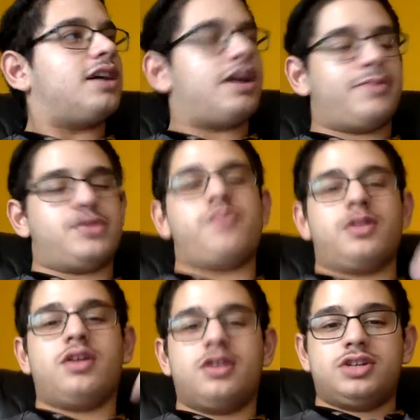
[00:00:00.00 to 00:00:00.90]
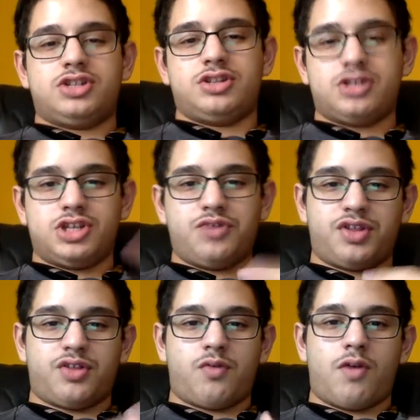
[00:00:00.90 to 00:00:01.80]
I'm stupid. She
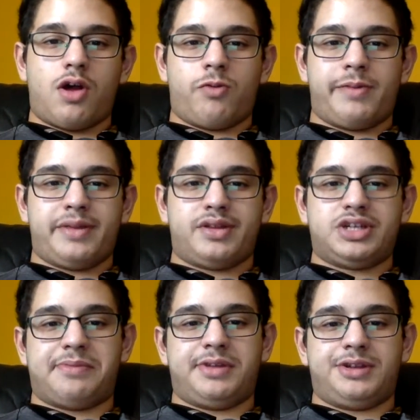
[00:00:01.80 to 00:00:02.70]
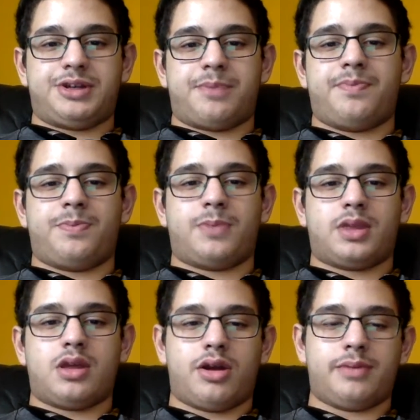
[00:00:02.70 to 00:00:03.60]
wins the Raw Women's Championship.
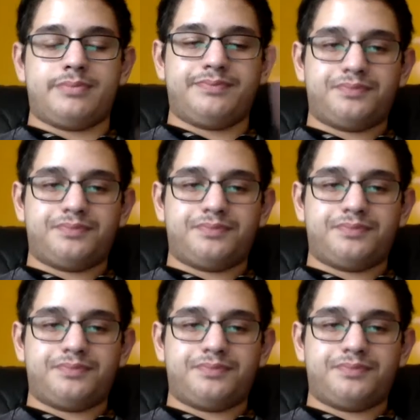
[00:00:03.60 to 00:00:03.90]
All right.